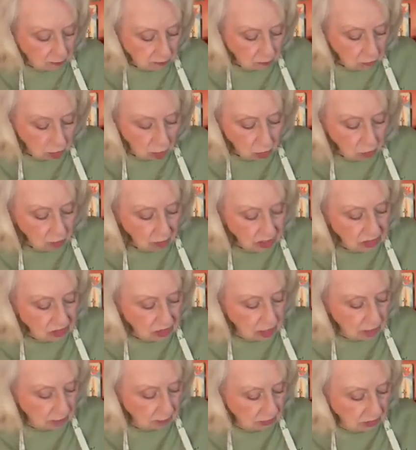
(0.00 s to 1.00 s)
Oh, that's
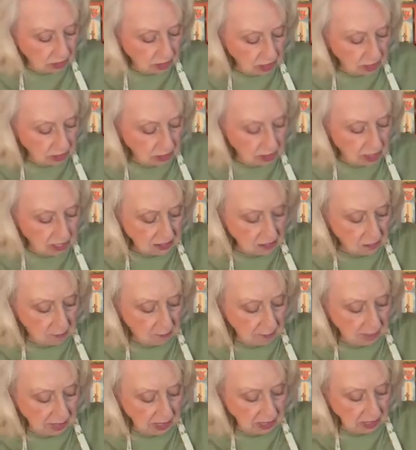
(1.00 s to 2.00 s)
not a potato, that's an
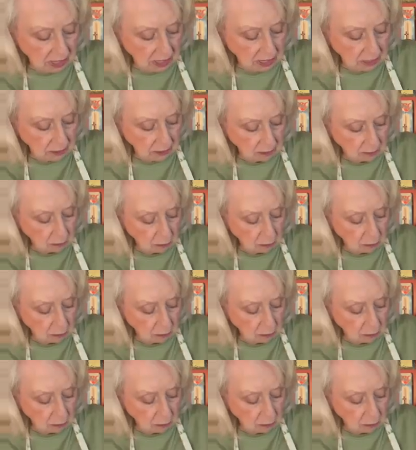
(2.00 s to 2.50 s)
egg.